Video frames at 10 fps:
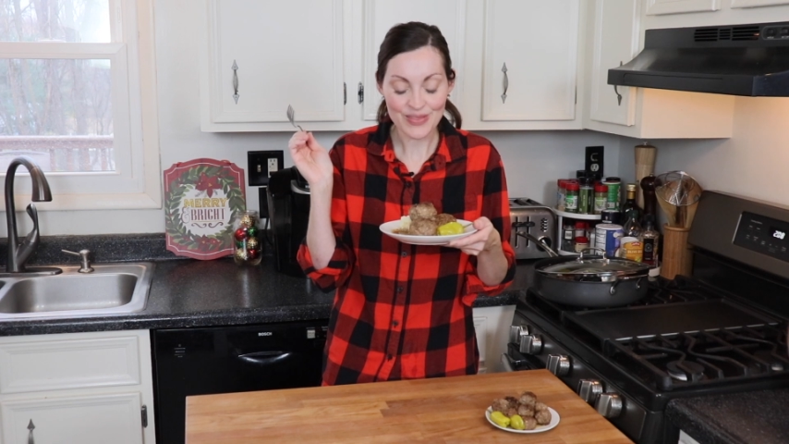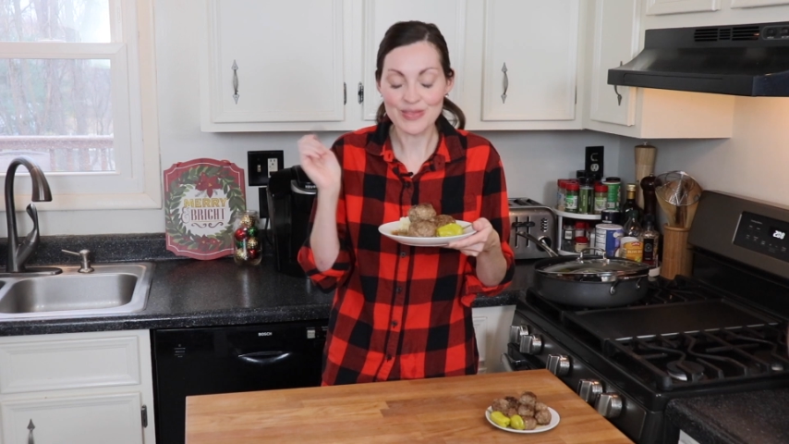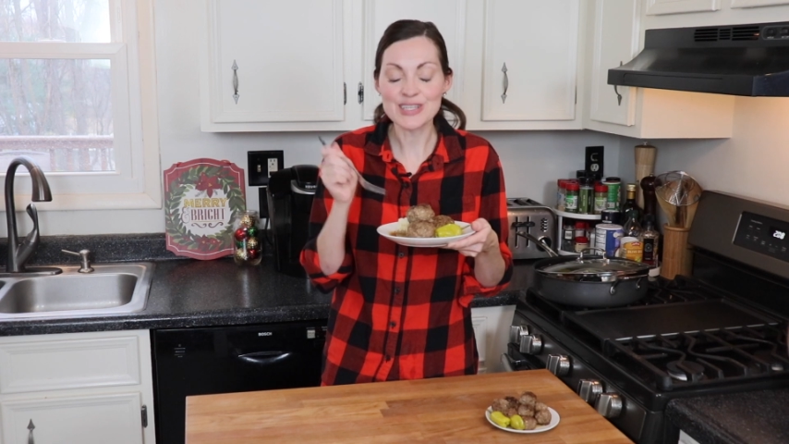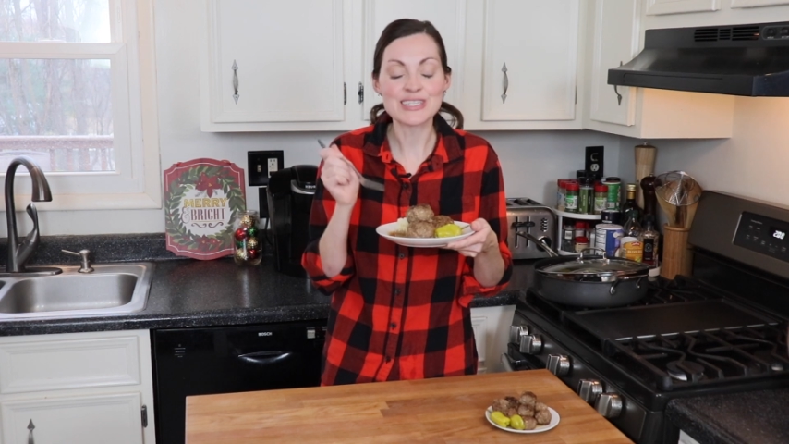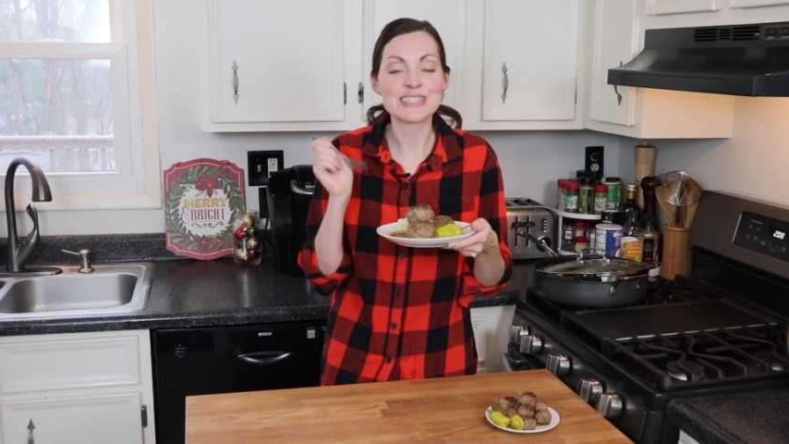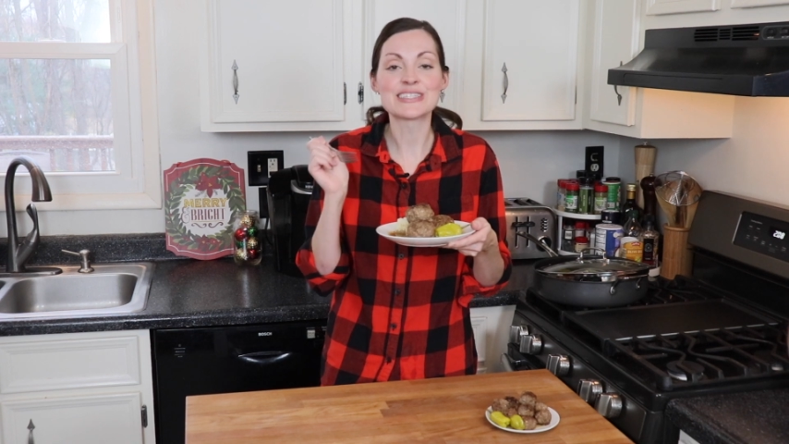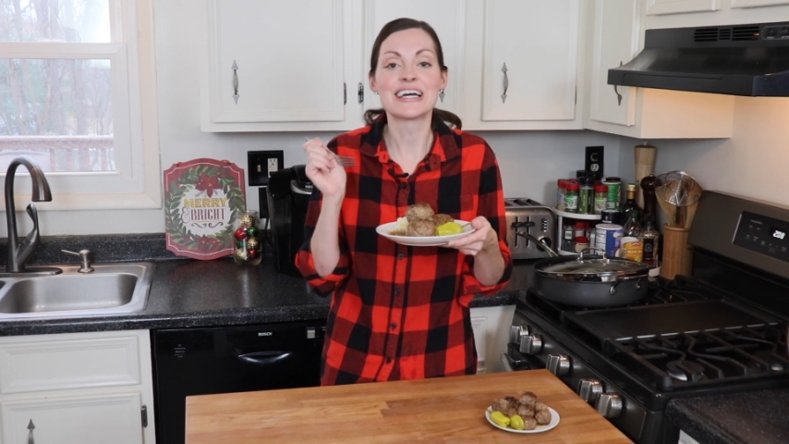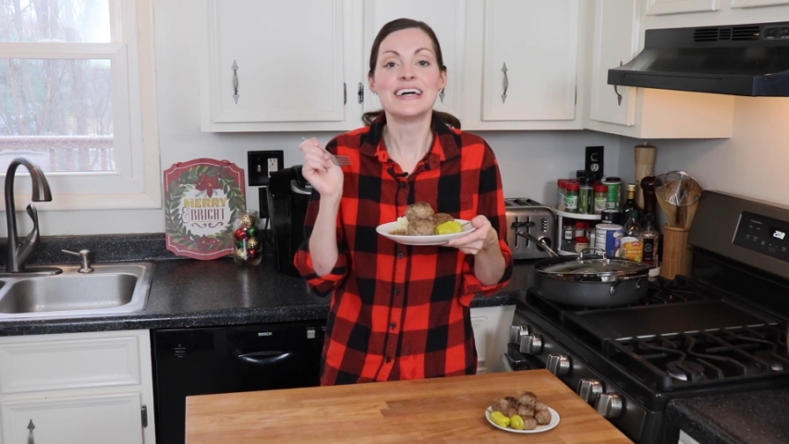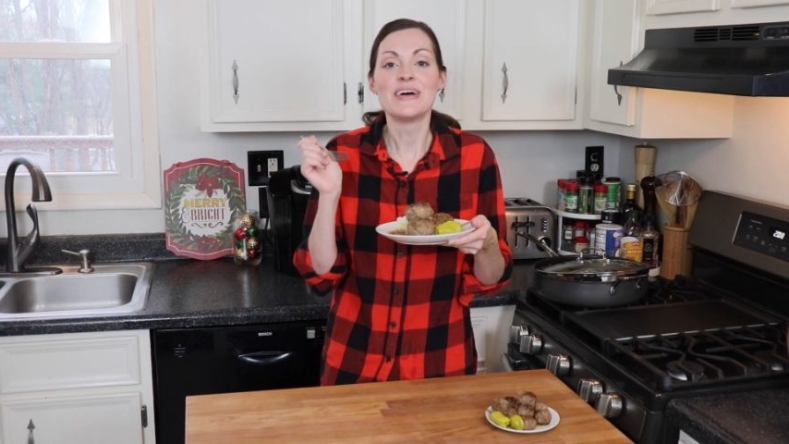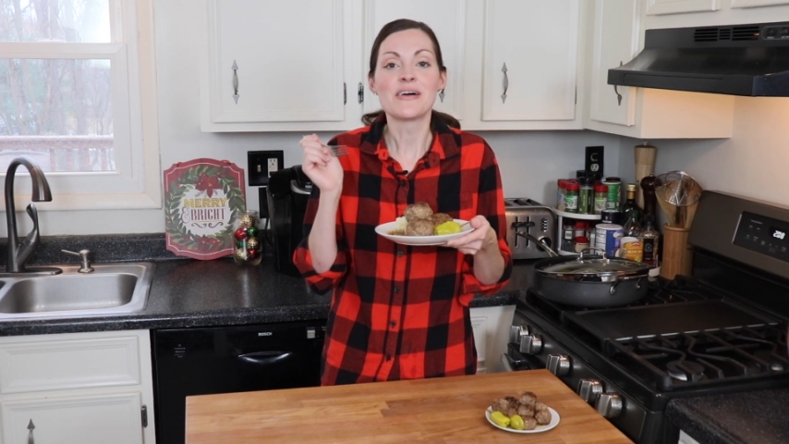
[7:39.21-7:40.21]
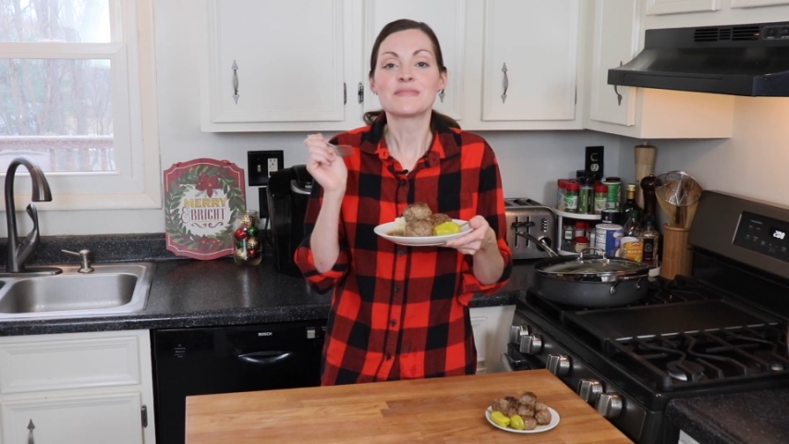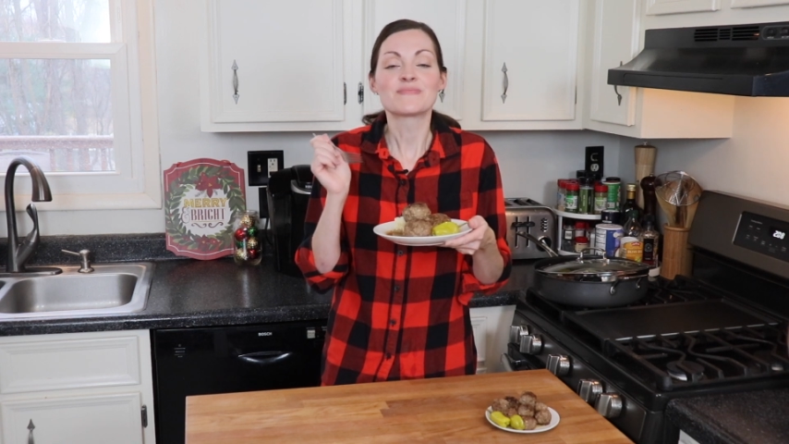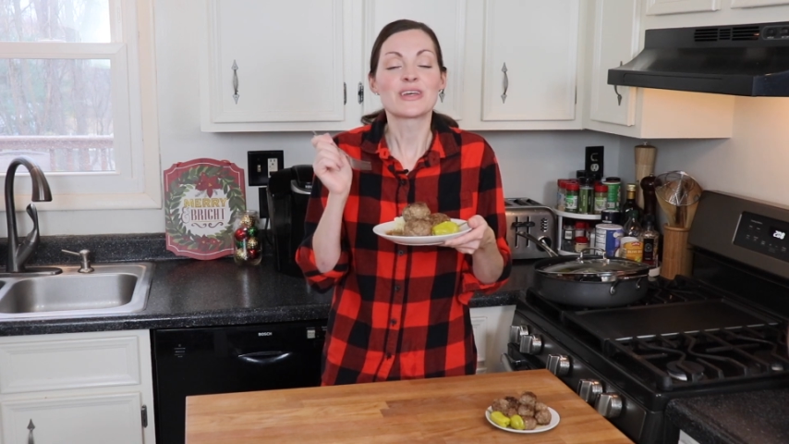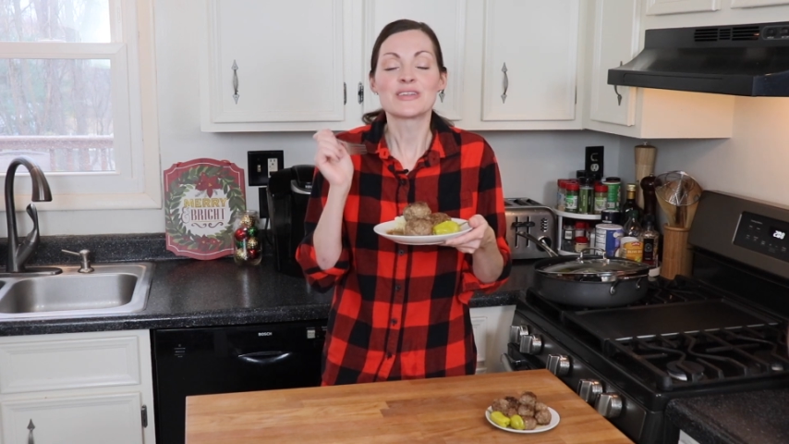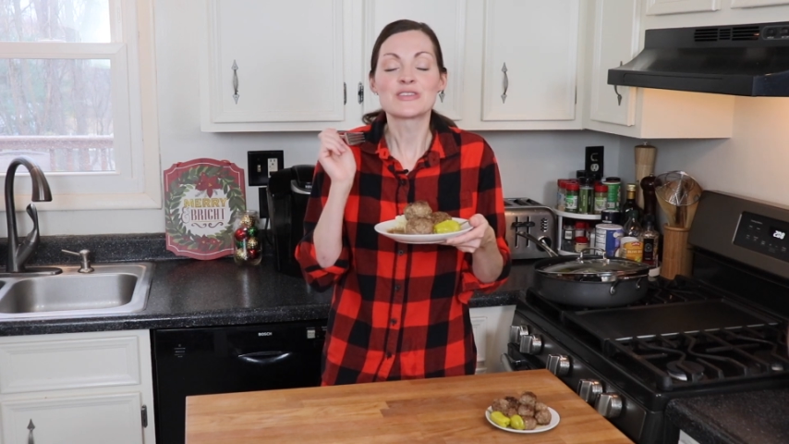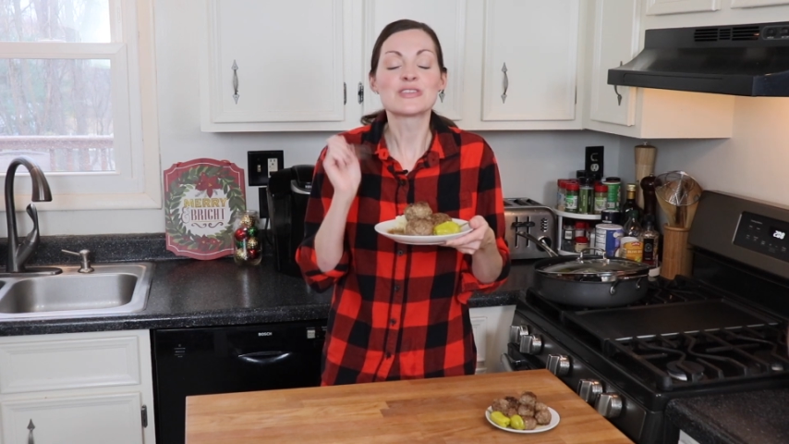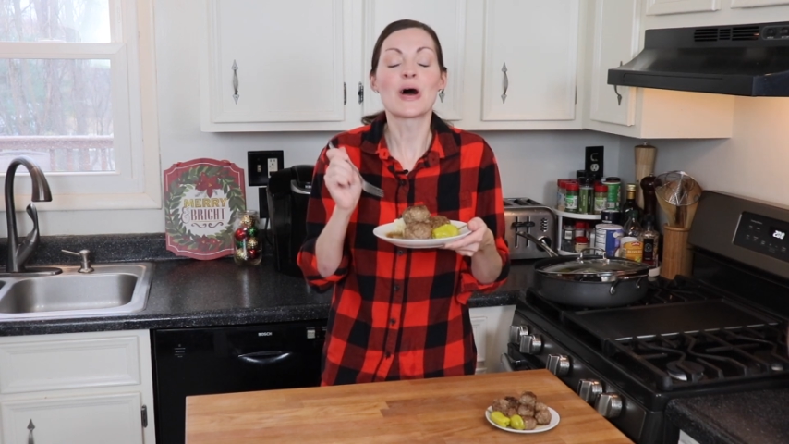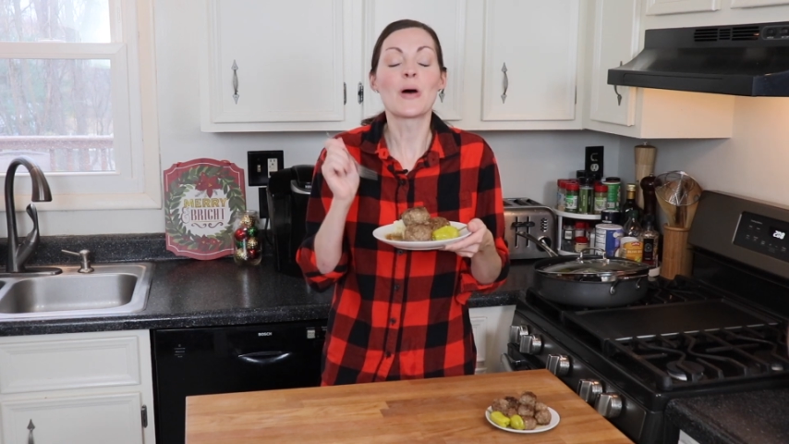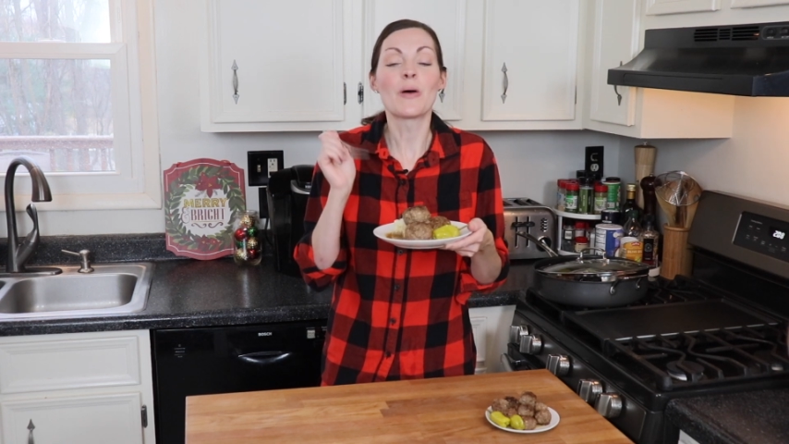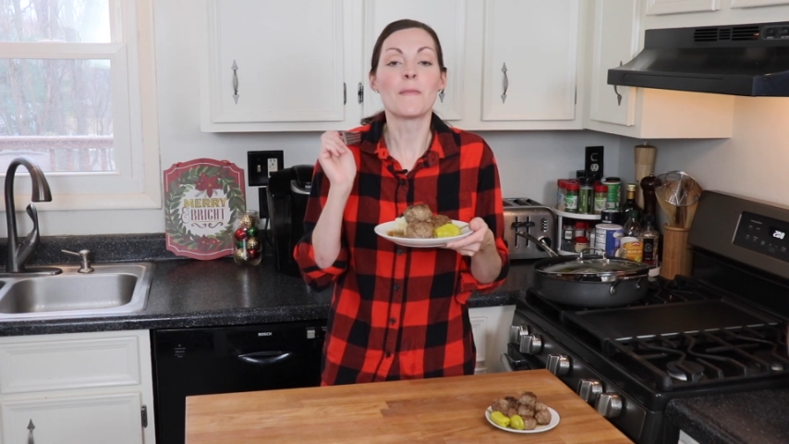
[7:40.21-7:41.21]
This is
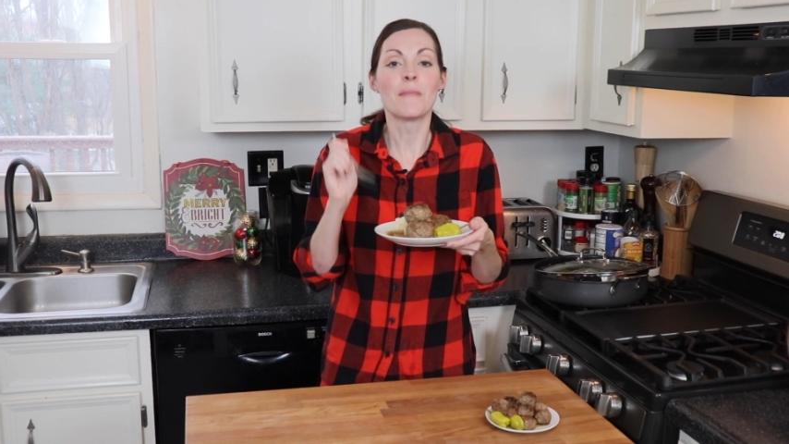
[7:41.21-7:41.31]
so